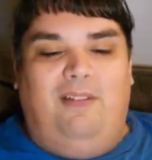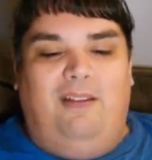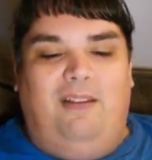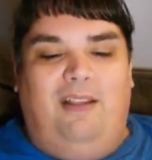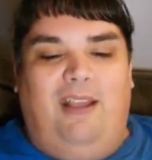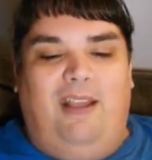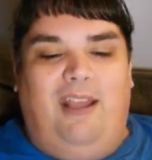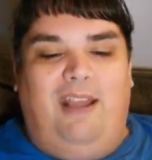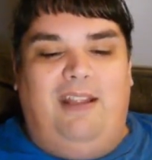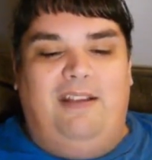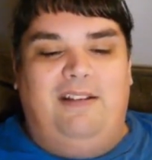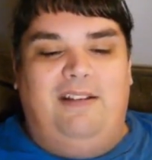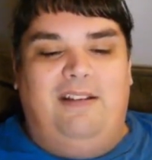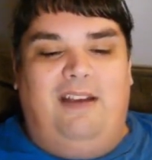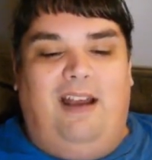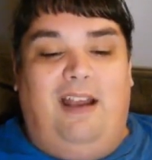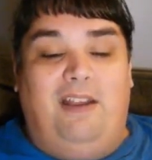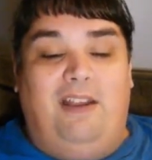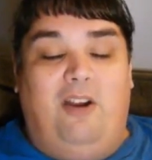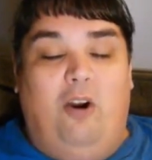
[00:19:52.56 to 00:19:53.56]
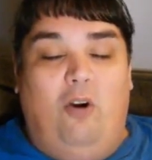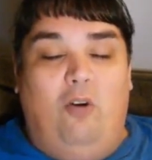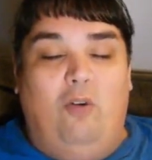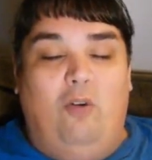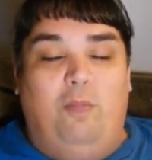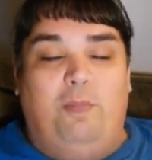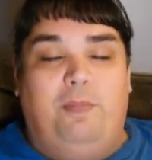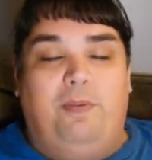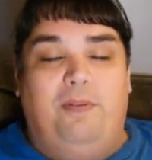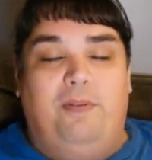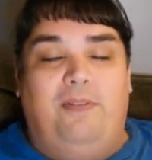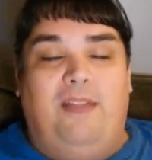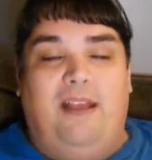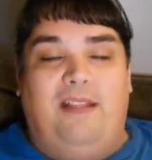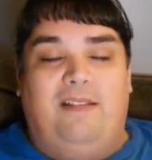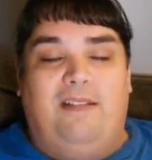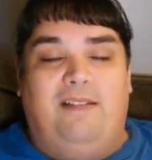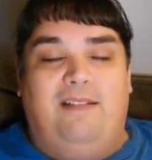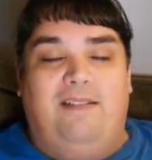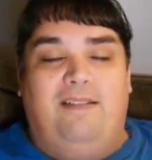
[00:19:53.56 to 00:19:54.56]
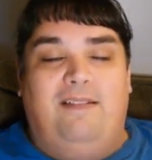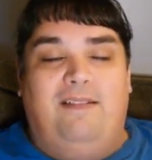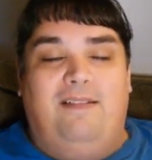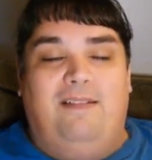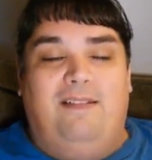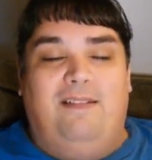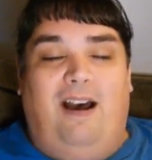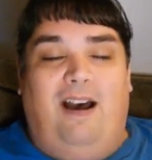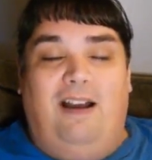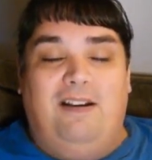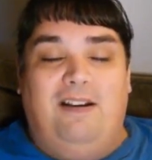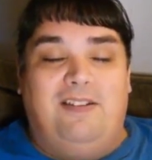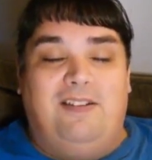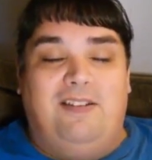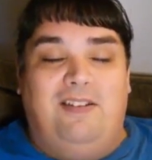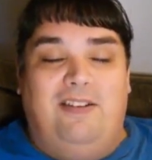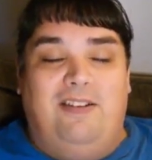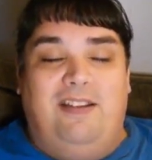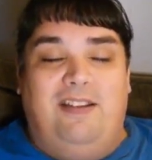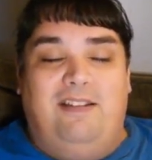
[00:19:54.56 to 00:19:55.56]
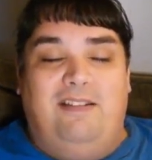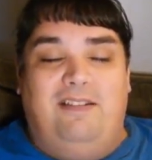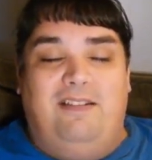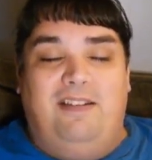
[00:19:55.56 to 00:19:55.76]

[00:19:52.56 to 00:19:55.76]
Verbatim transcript: and I hope that honestly